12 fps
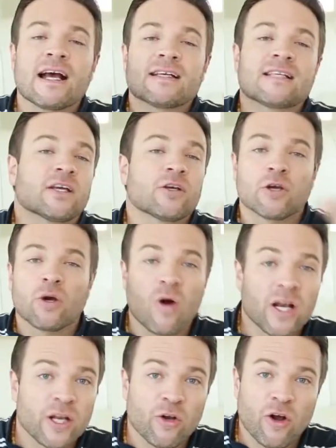Guys, I could go
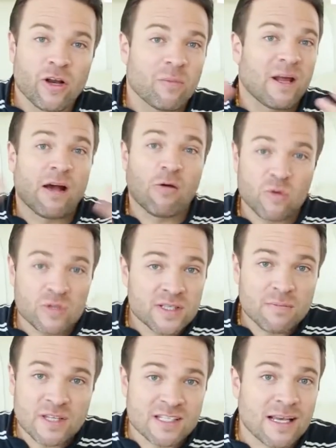on and on about how
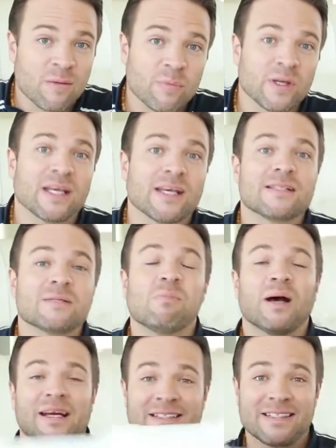awesome this company is,
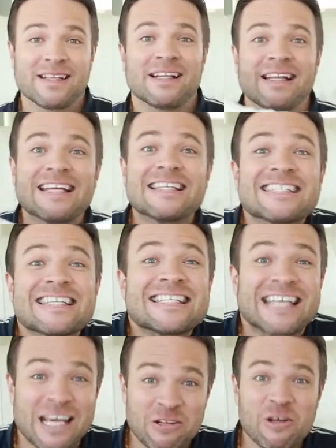but let's
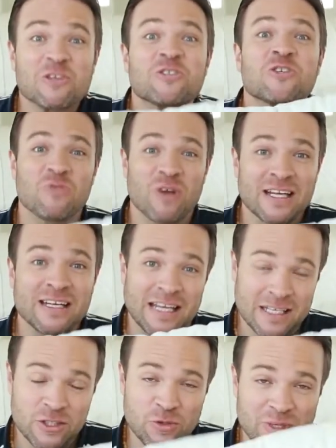just get straight
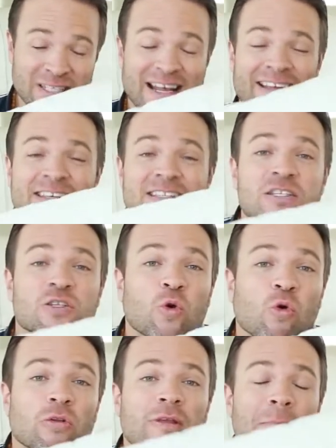into it. Now, this is
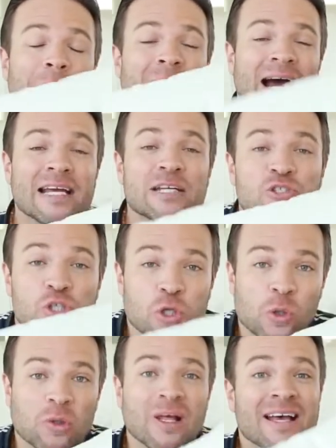called My
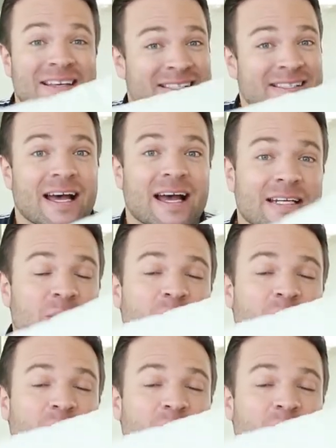Dual Side